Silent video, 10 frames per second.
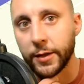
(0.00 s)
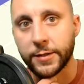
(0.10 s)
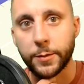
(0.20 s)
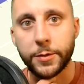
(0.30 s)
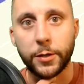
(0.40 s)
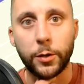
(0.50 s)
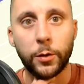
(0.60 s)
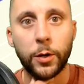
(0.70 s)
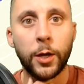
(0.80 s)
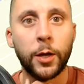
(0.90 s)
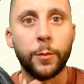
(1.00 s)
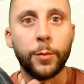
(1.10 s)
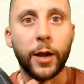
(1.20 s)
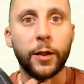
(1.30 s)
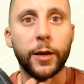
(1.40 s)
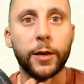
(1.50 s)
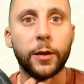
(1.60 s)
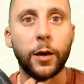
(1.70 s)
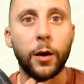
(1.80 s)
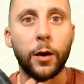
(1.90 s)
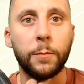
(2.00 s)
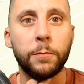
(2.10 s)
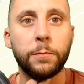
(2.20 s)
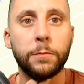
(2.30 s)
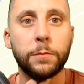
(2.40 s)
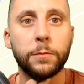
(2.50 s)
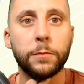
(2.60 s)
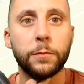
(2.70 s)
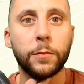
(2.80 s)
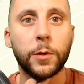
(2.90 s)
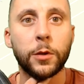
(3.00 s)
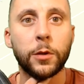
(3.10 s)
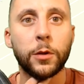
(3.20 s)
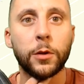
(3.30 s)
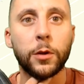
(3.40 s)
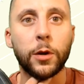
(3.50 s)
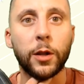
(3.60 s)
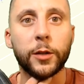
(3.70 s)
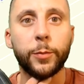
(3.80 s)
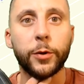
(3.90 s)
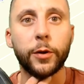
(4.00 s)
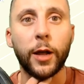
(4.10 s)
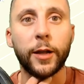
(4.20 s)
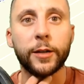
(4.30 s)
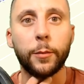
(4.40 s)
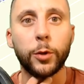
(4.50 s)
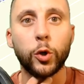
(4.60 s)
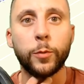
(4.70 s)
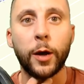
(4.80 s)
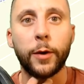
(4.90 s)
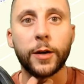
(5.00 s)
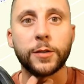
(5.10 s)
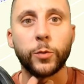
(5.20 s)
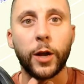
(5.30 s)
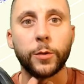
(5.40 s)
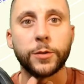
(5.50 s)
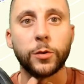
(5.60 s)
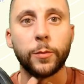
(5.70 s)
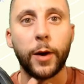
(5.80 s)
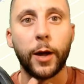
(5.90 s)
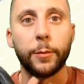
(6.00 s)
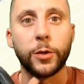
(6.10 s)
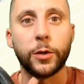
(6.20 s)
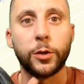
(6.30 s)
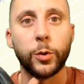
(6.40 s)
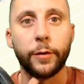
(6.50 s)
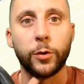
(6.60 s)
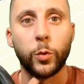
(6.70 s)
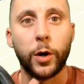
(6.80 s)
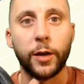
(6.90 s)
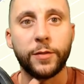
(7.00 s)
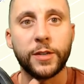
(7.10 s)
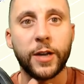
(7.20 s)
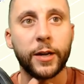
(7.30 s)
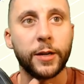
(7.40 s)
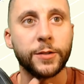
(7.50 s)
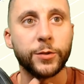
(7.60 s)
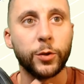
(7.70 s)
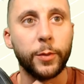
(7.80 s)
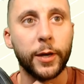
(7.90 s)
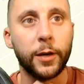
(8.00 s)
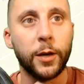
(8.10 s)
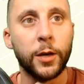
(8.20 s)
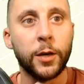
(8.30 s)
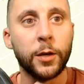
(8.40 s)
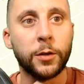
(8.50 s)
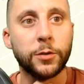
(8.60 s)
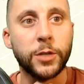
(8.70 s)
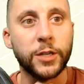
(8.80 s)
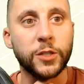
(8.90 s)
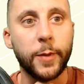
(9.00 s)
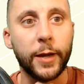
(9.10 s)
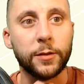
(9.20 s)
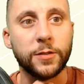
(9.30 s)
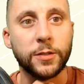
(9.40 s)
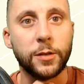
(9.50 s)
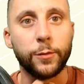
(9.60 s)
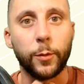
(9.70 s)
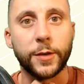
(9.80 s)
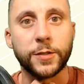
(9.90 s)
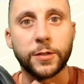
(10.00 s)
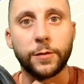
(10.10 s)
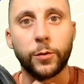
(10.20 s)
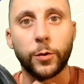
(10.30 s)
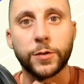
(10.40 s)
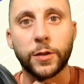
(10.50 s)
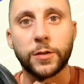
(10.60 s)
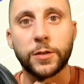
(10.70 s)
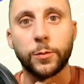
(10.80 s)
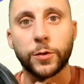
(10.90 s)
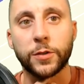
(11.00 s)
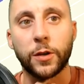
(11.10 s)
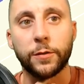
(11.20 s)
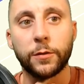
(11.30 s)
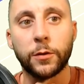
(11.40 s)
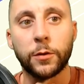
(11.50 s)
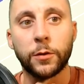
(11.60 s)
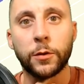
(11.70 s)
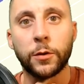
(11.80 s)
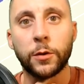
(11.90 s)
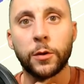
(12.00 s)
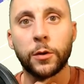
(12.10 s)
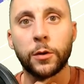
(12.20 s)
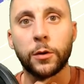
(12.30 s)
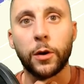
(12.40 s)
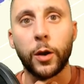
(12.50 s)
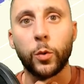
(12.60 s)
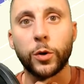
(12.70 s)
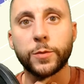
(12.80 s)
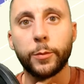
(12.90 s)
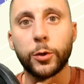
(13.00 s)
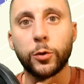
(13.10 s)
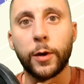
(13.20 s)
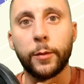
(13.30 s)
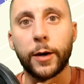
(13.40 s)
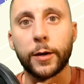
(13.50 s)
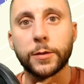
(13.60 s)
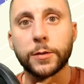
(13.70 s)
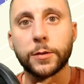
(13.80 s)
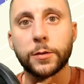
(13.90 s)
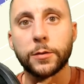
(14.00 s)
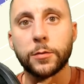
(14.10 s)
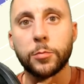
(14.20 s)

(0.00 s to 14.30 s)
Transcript: That's up to you. But I like um, I like to put in, I like the blue mailbox when I was doing mine. But you can do whatever you want. If these icons are too big, change these back to 64 by 64 so you can see more stuff. All right, where's my blue mailbox?